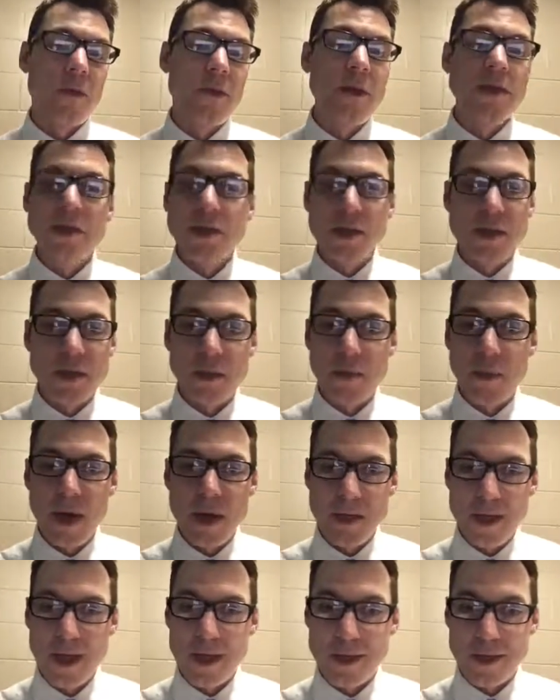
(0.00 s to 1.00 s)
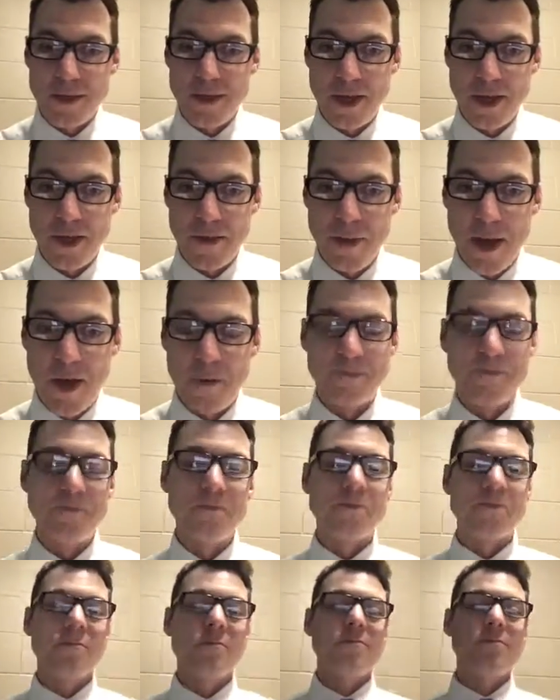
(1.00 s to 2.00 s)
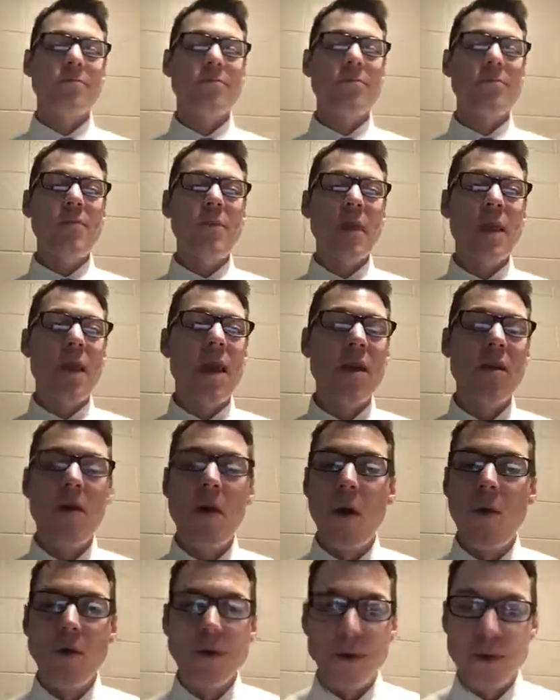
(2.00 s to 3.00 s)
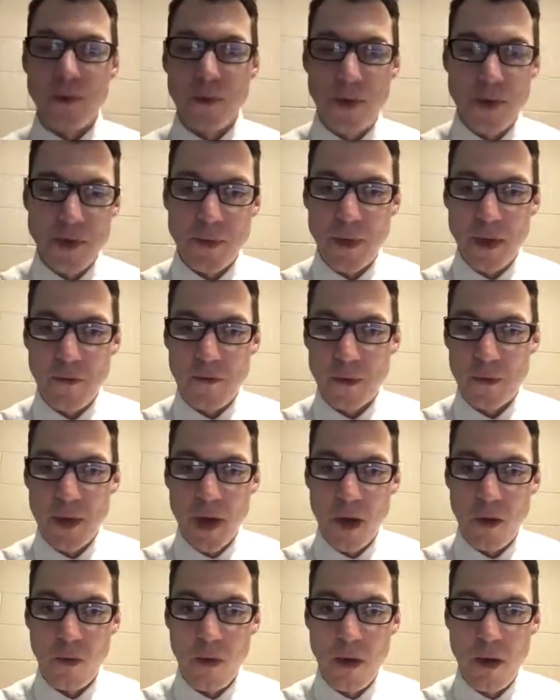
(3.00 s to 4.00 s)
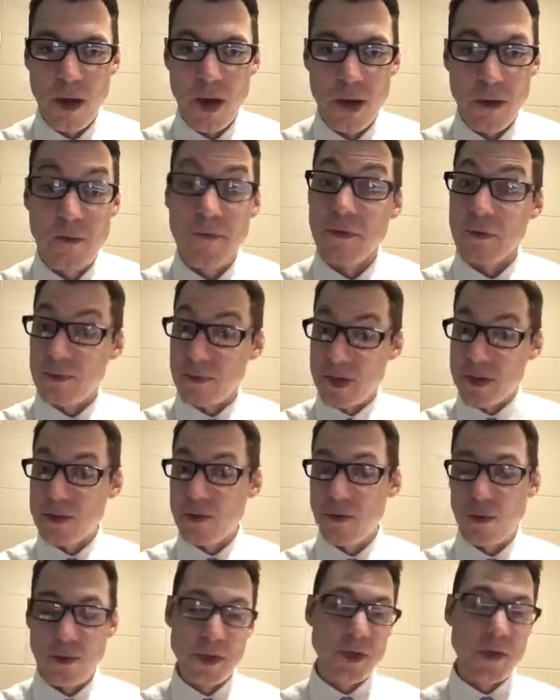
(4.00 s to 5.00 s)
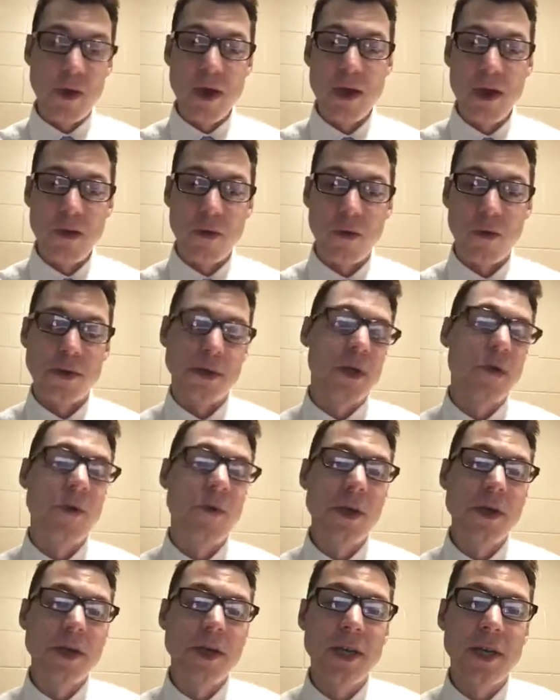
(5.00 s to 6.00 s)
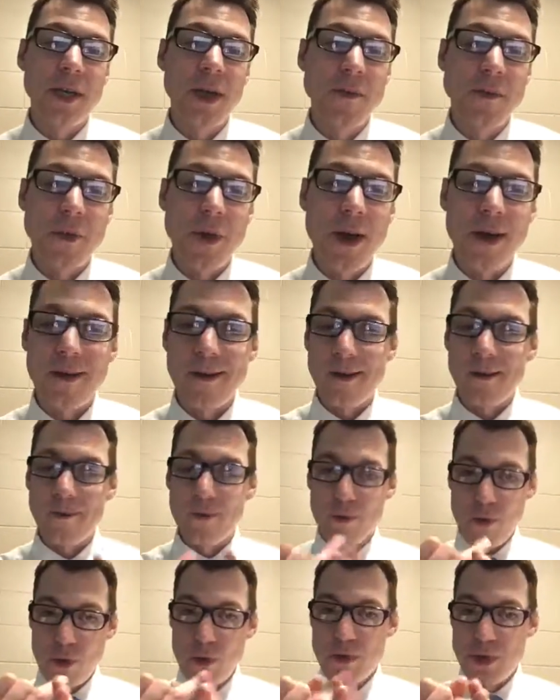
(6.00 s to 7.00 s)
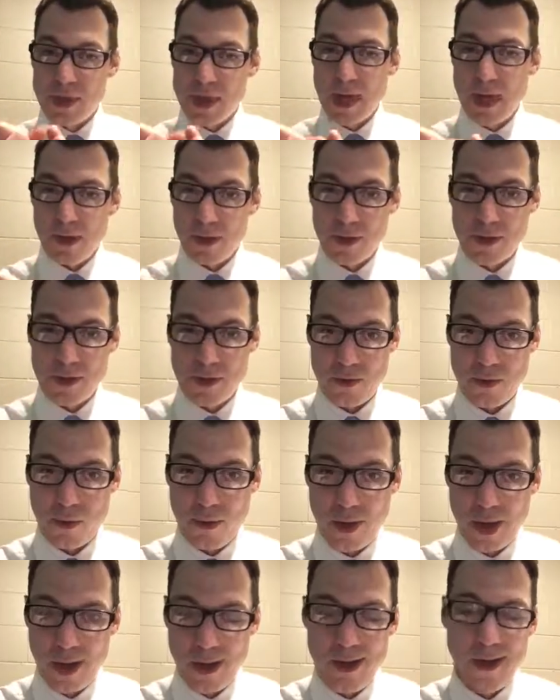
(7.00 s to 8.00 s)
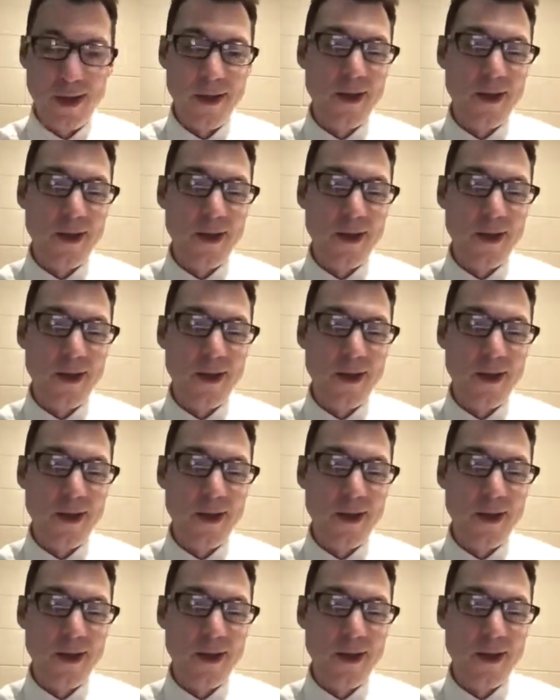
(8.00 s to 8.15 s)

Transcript: These are just some ideas to think about. In all the stories you read from now on, for this course or any course, I want you to keep track of who's telling the story.